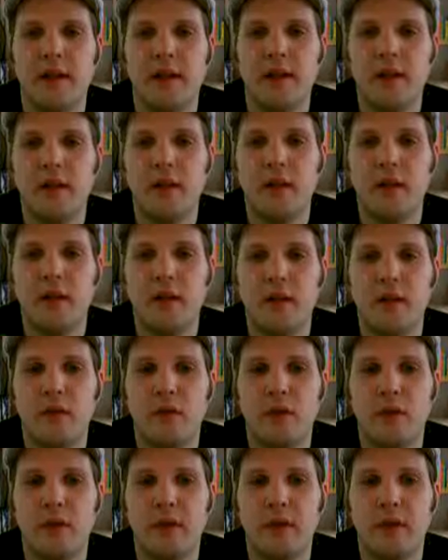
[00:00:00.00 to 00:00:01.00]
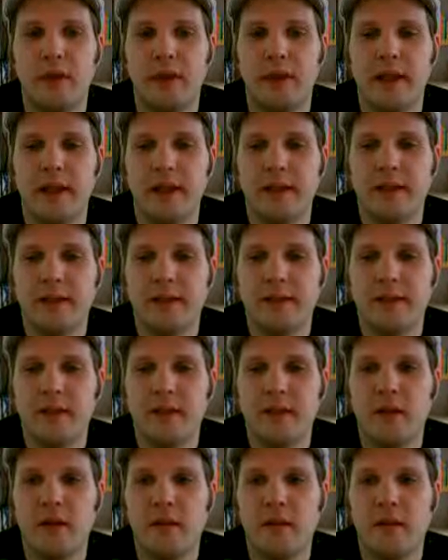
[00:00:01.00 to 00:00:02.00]
So that's
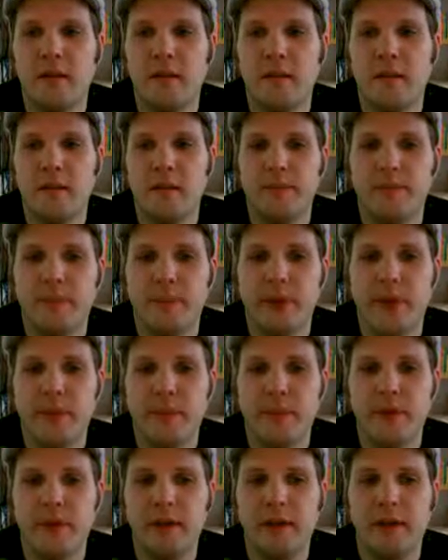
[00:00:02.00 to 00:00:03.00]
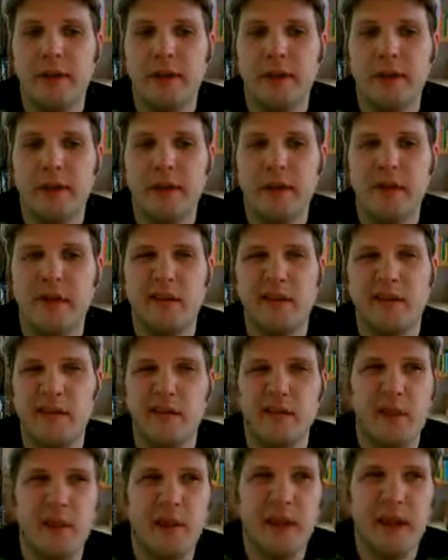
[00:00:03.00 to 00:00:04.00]
gonna happen in
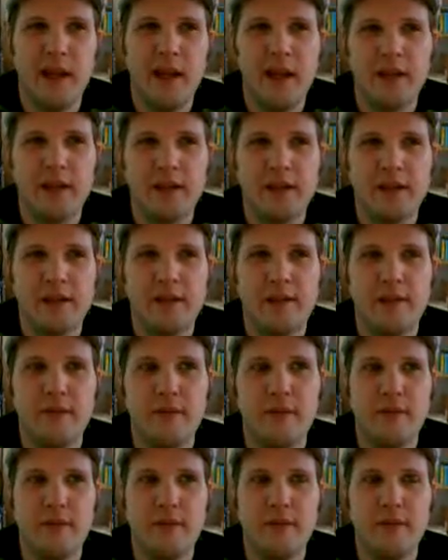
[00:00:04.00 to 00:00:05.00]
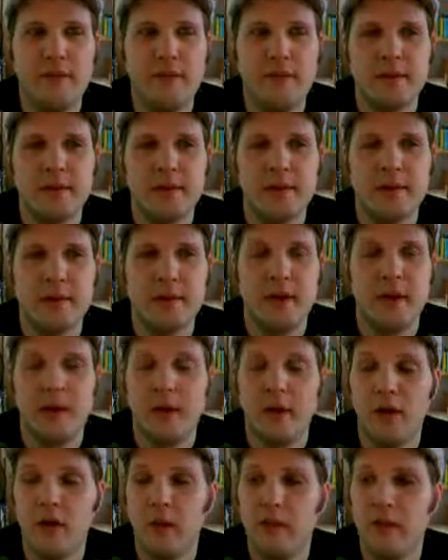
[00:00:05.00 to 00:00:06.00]
May somehow, I
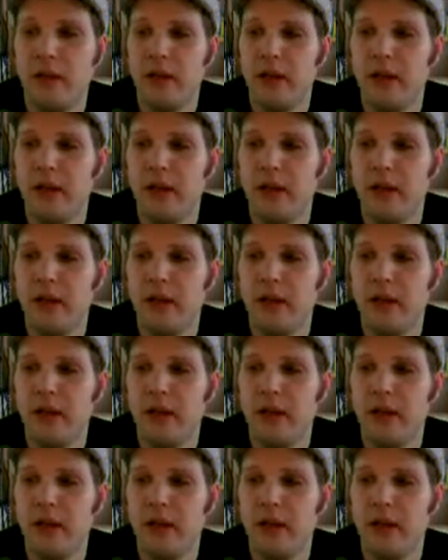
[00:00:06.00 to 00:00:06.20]
hope.